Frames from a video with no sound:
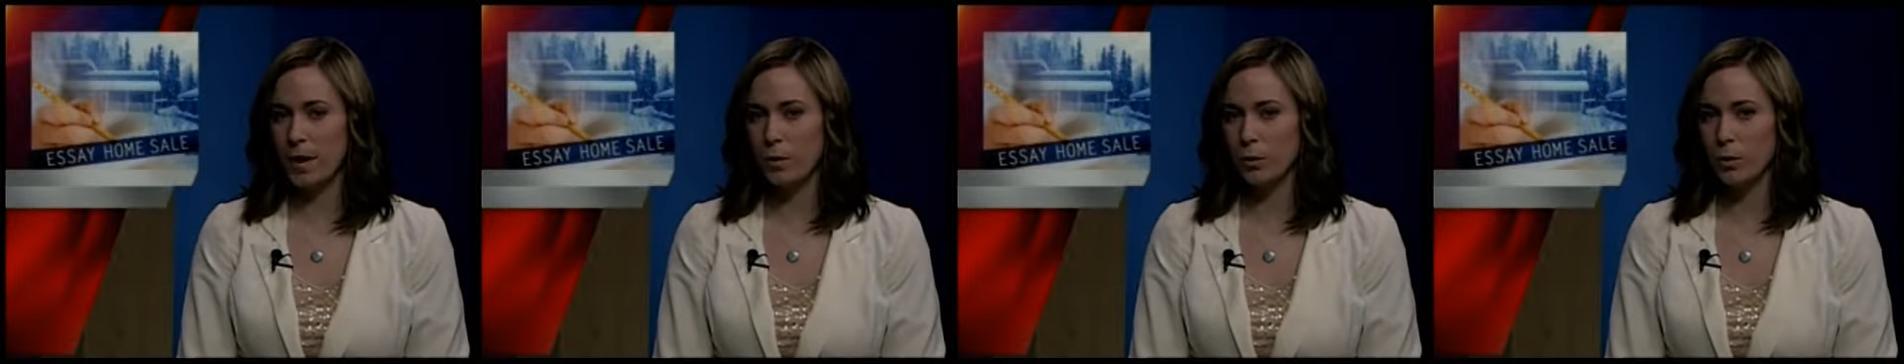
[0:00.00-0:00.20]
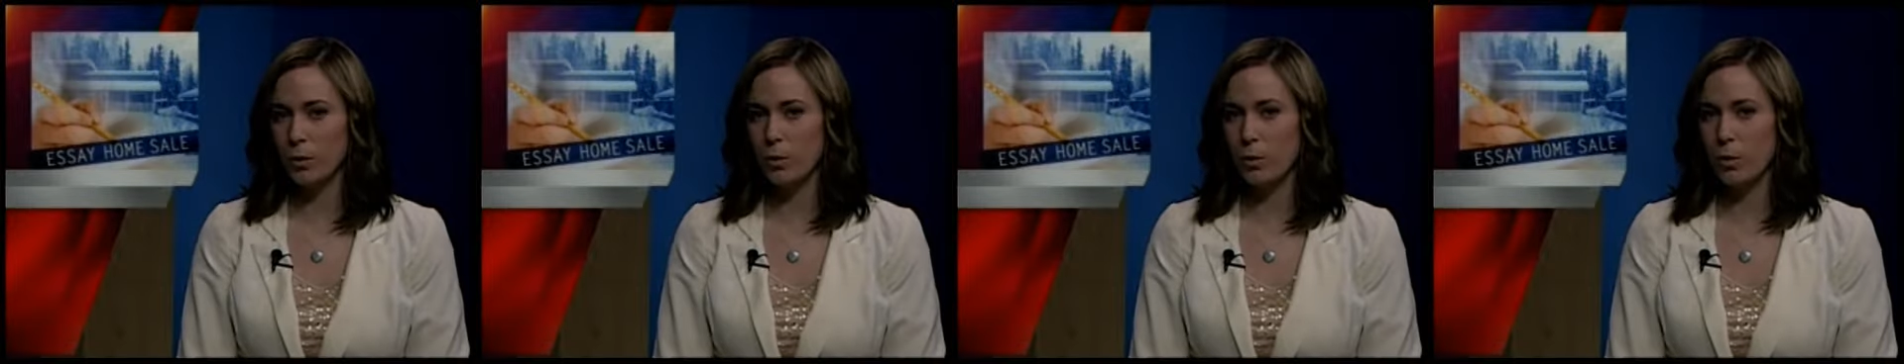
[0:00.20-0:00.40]

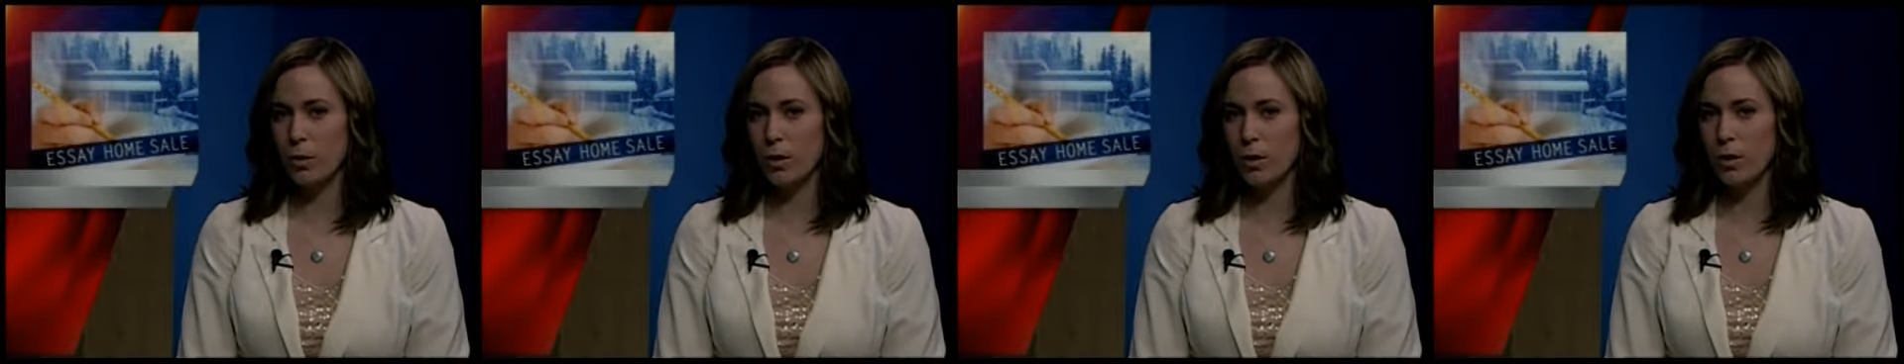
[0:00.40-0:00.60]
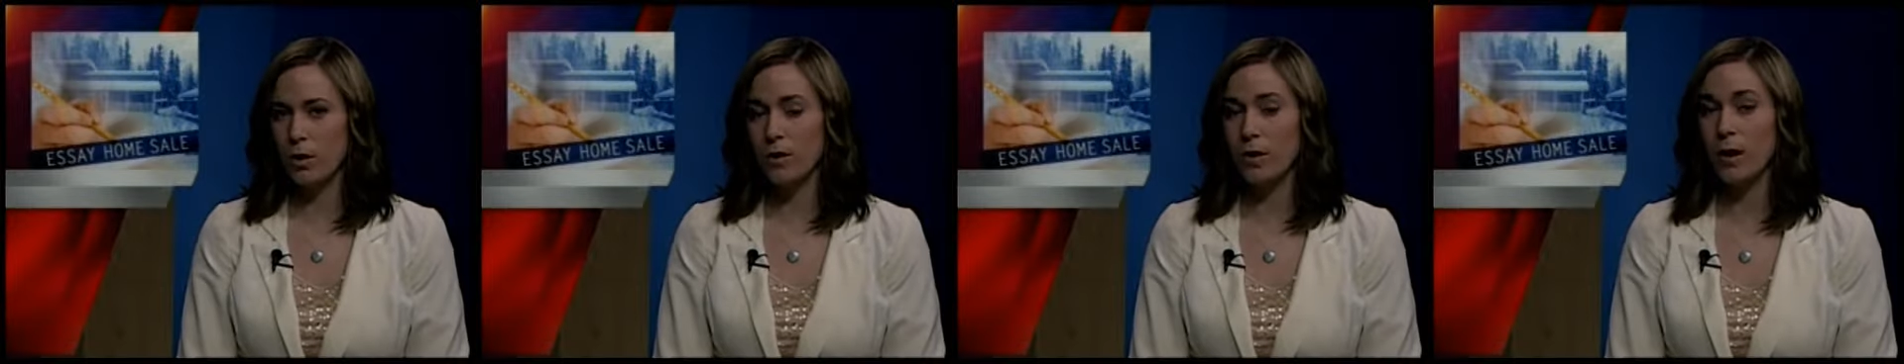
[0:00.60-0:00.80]
and
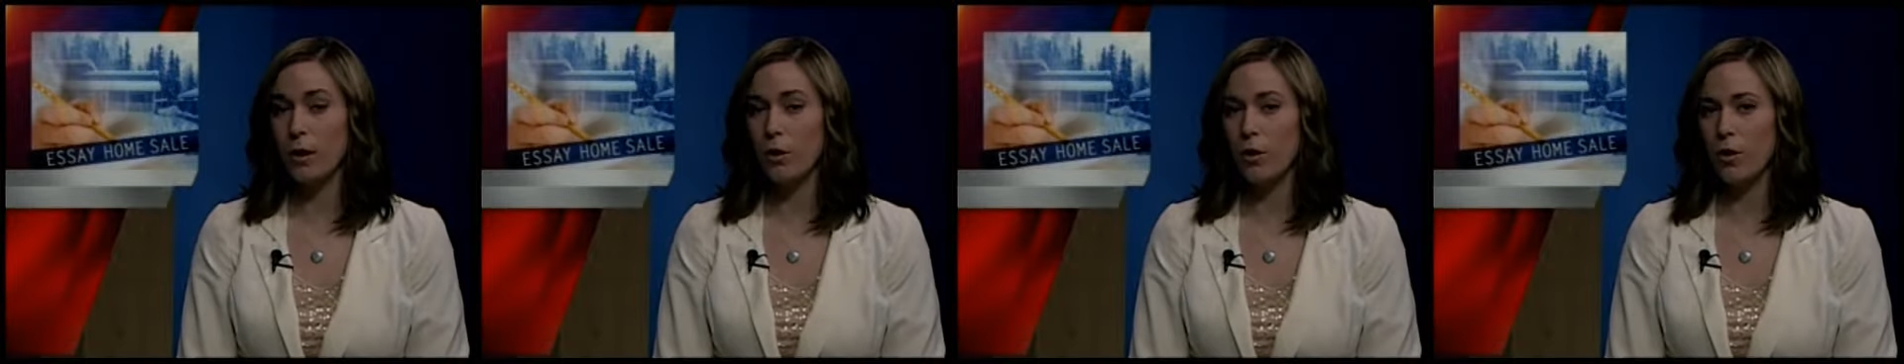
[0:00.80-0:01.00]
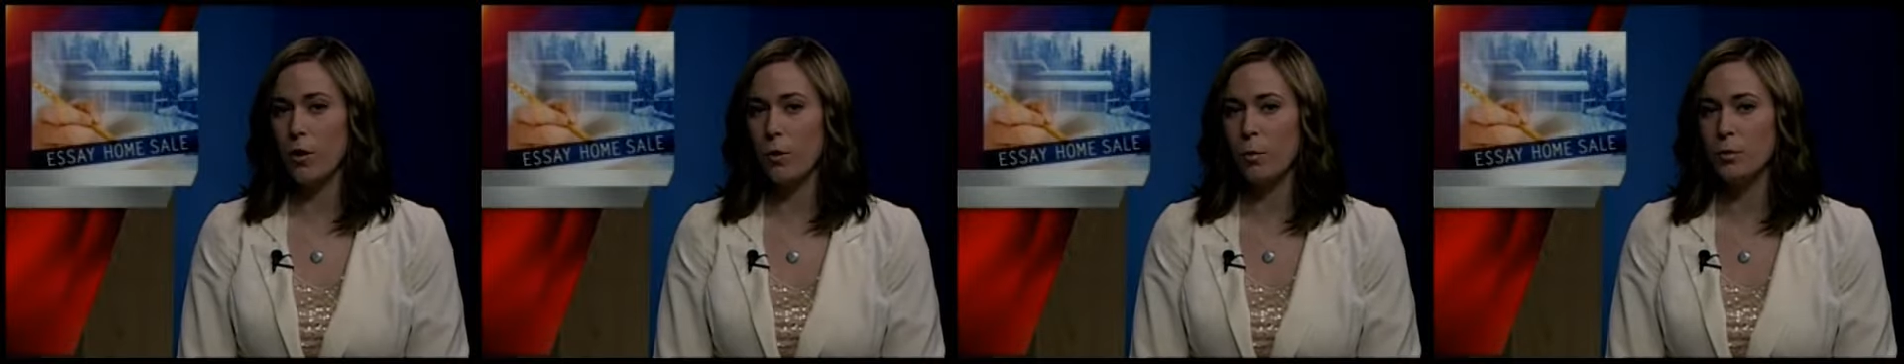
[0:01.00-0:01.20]
reward
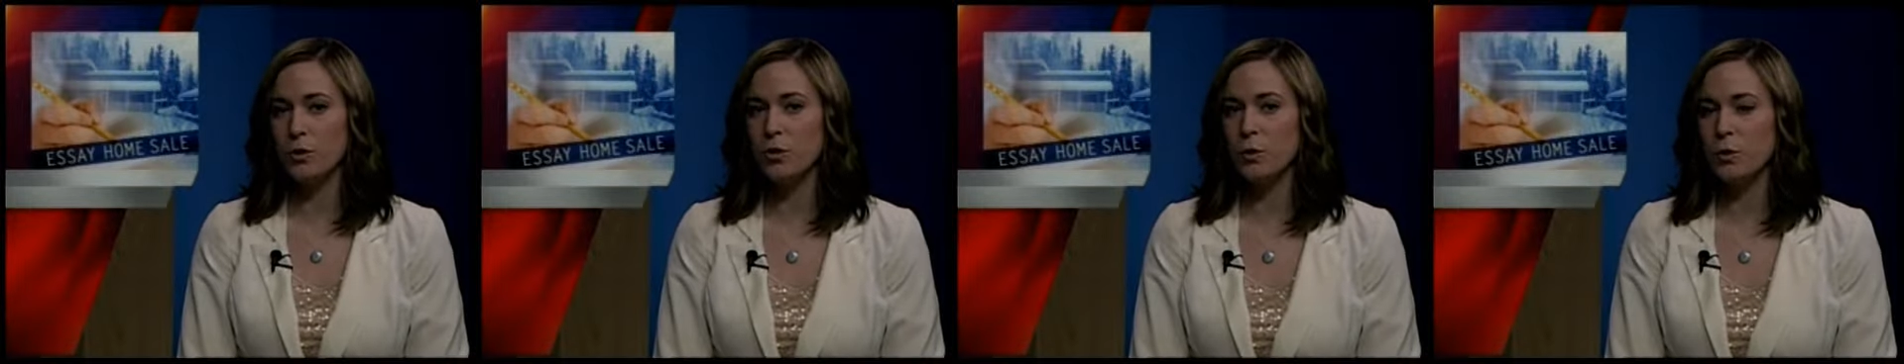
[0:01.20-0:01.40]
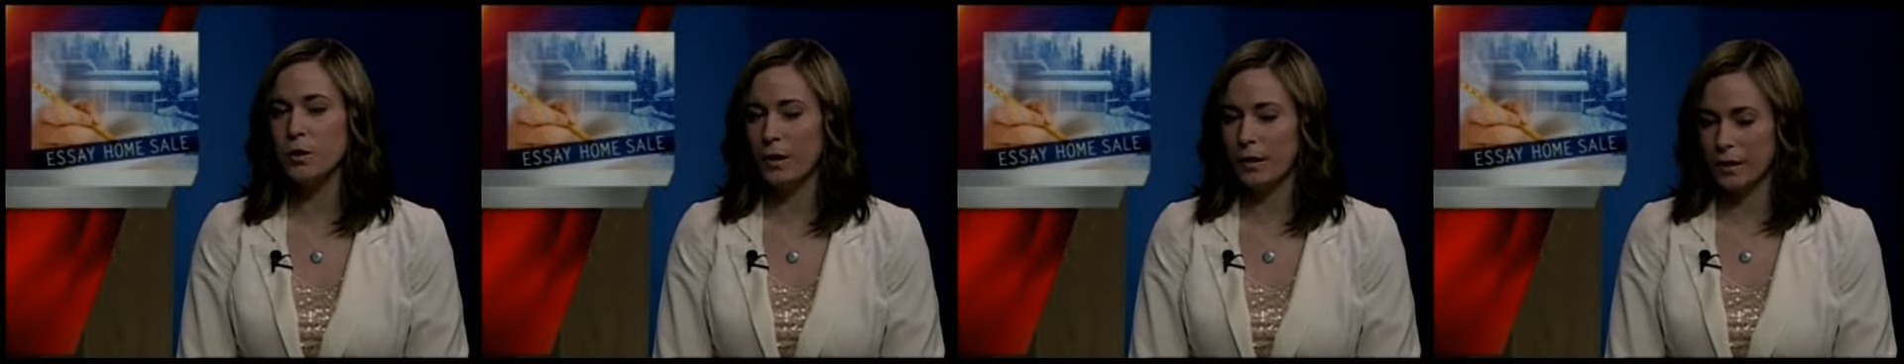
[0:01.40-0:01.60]
their home
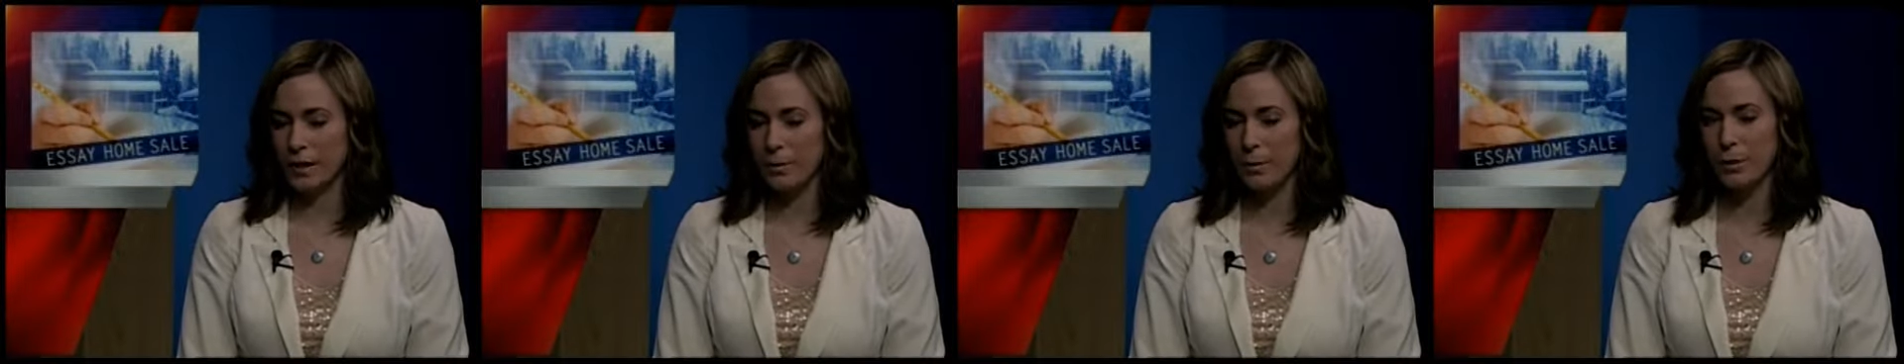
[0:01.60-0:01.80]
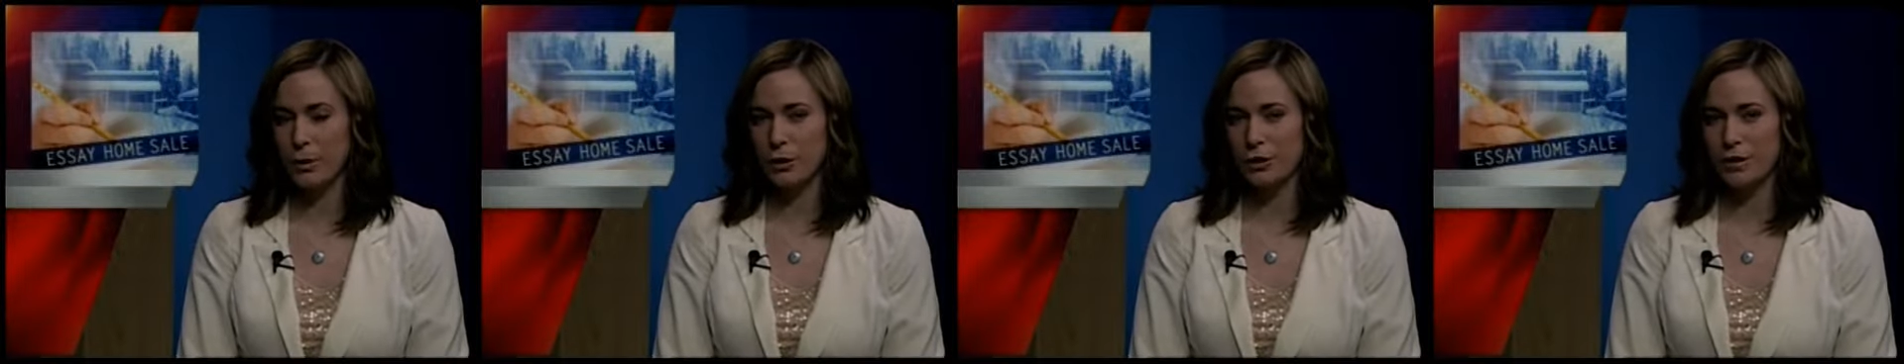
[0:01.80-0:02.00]
to a
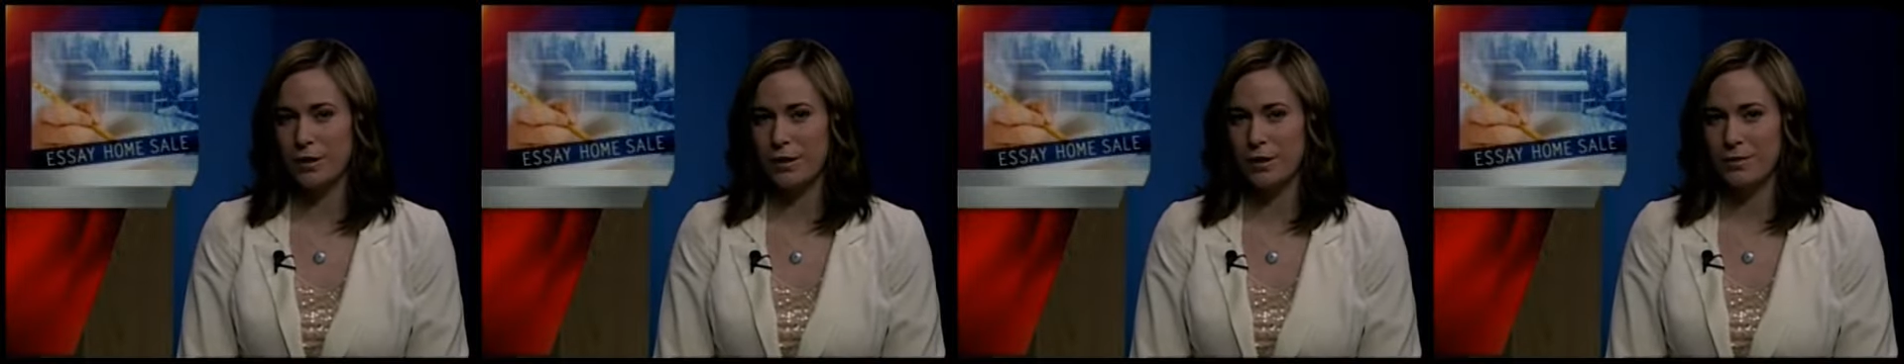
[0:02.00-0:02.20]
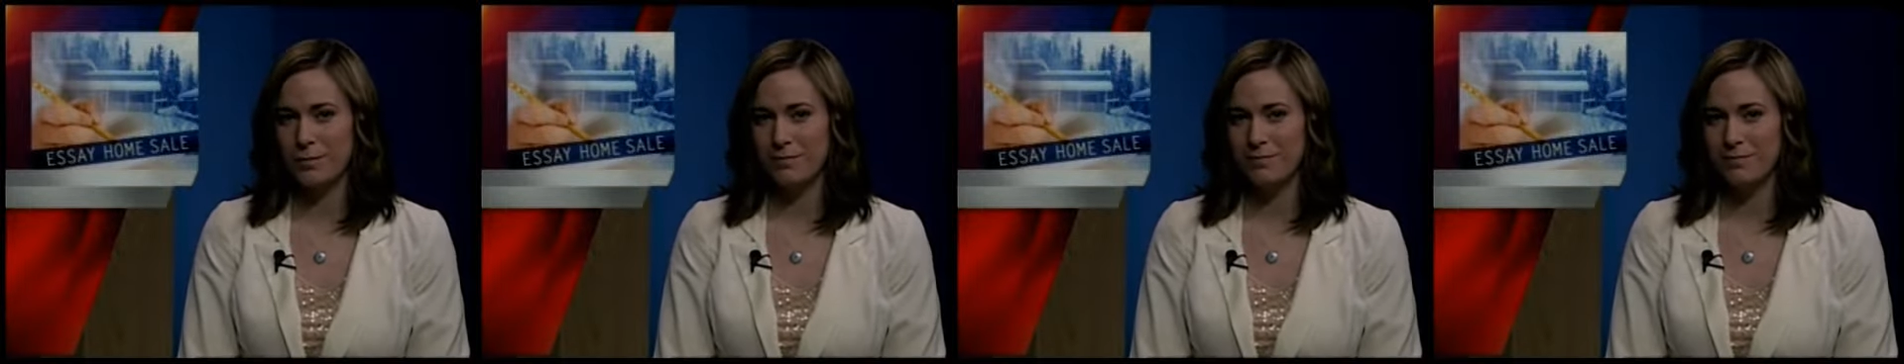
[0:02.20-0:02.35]
lucky person.